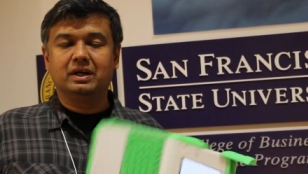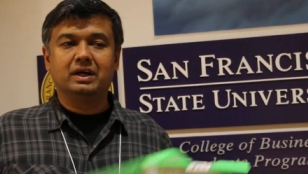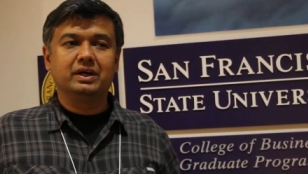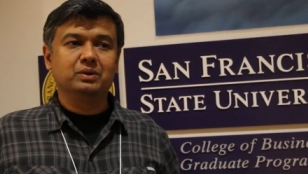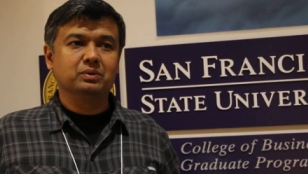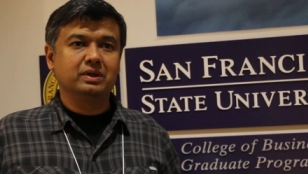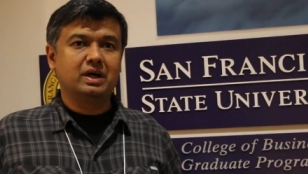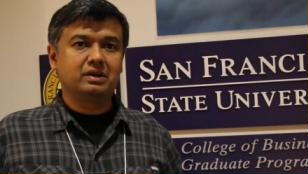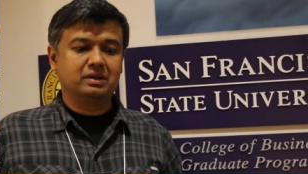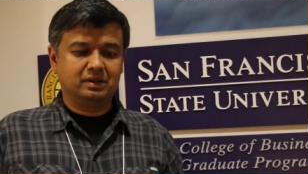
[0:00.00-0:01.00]
Uh, you will
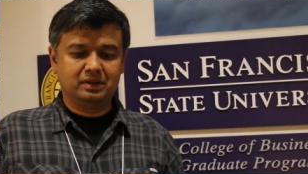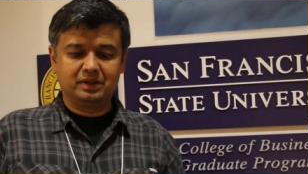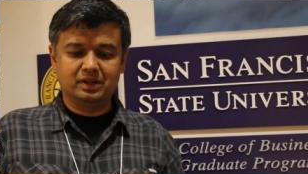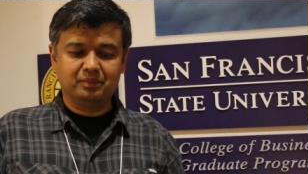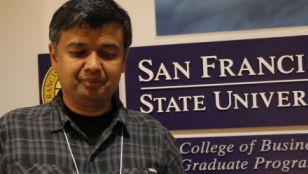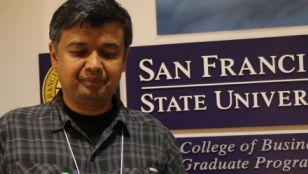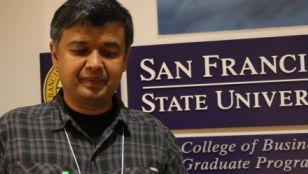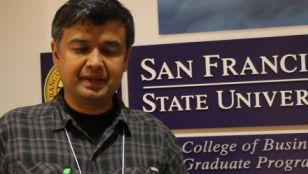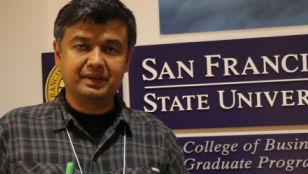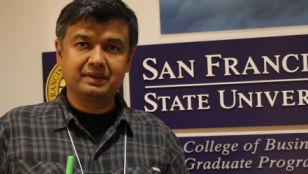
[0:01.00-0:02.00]
not, you know,
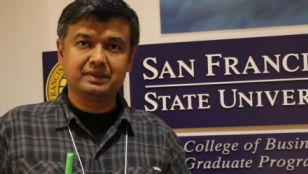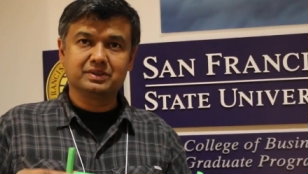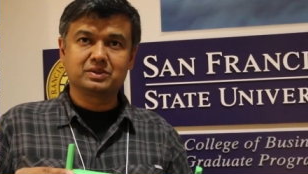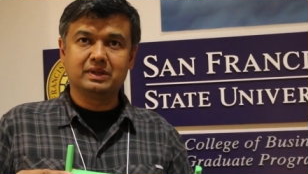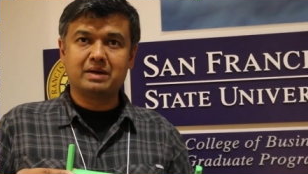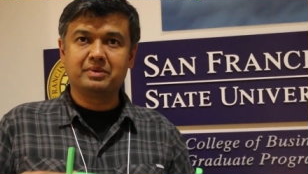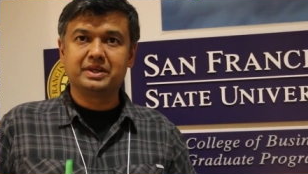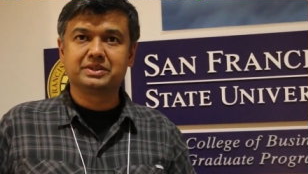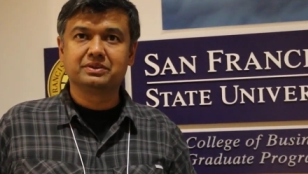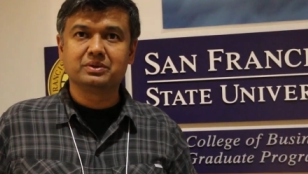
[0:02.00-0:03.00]
get this
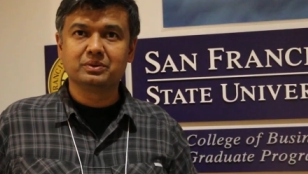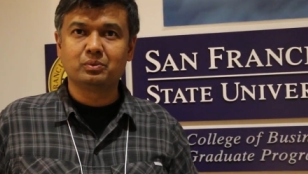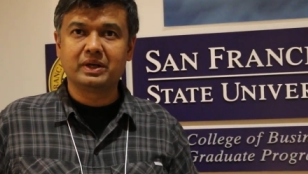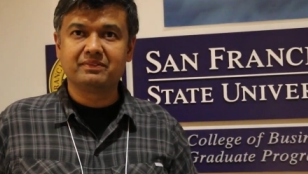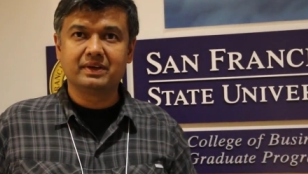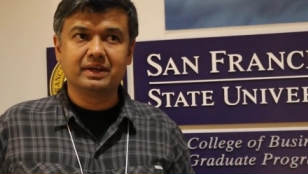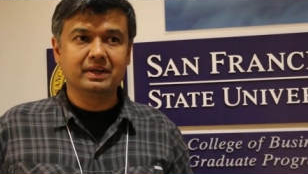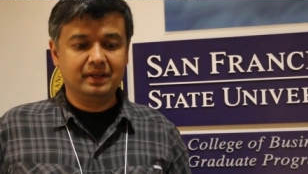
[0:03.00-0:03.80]
collaboration through the Wi-Fi.